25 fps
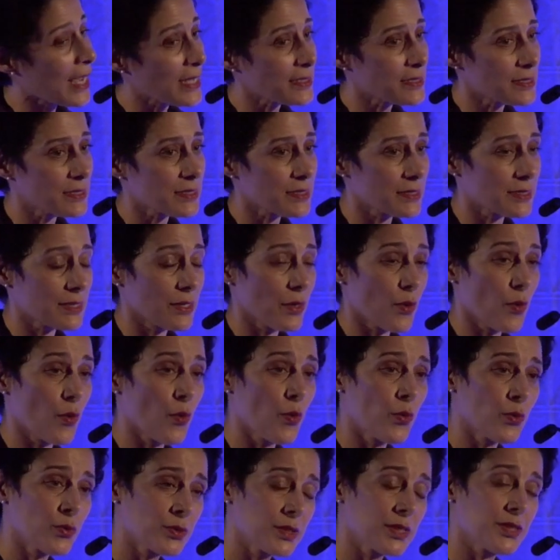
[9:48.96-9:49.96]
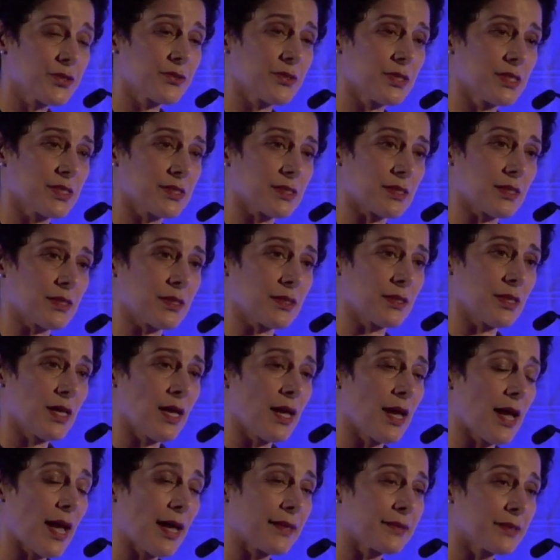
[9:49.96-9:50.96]
that is the only reason
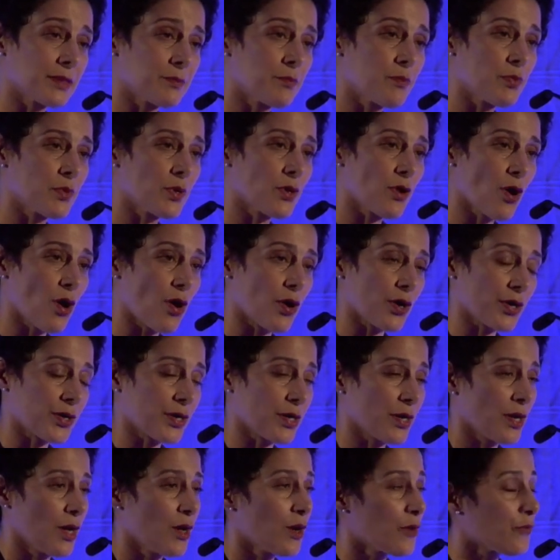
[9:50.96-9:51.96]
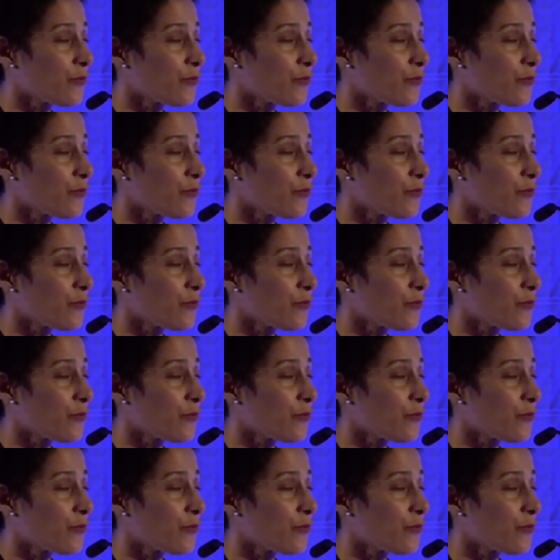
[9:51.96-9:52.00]
and the block